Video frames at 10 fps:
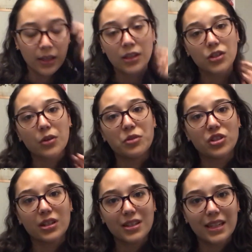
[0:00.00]
So I'm just
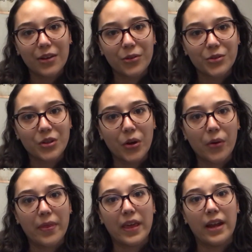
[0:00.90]
going to see how those go,
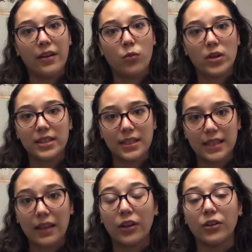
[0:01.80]
and then once they
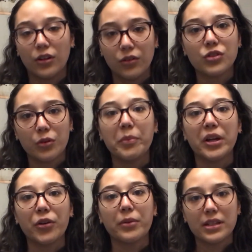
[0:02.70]
sell out, I'll do a
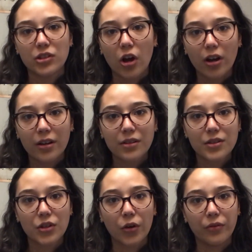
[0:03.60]
bigger restock.
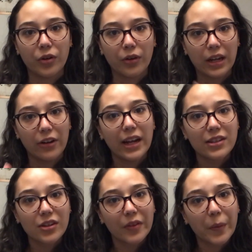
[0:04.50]
So if you don't get your
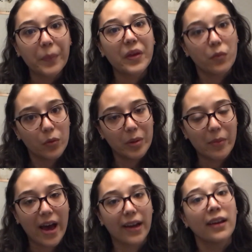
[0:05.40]
hands on them, they will be
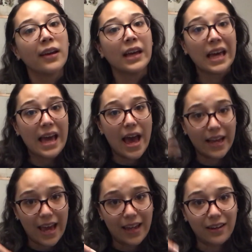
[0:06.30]
back.
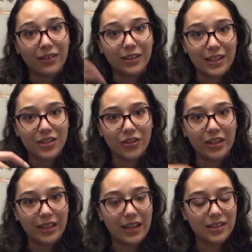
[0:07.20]
Again, links are
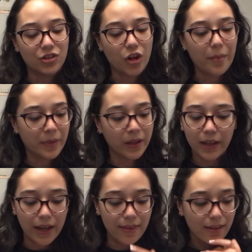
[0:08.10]
in the Etsy shop.
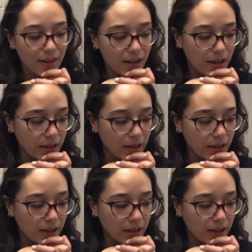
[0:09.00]
I think